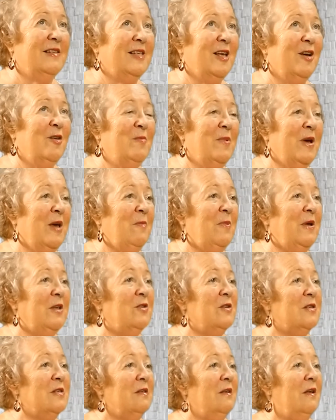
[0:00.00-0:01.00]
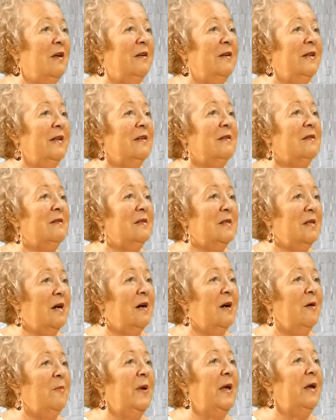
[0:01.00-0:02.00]
So maybe just learning
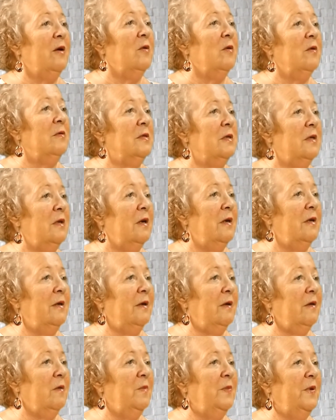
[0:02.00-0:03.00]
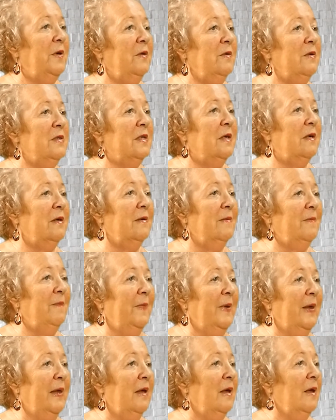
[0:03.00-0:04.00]
typing or to learn a computer,
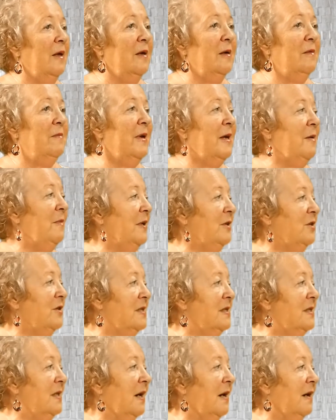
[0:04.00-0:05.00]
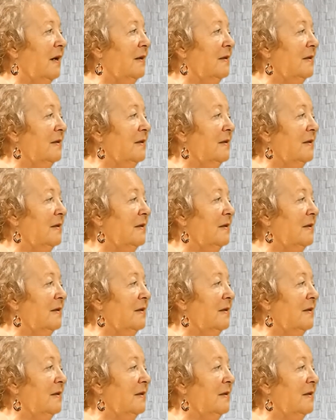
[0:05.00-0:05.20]
maybe just that.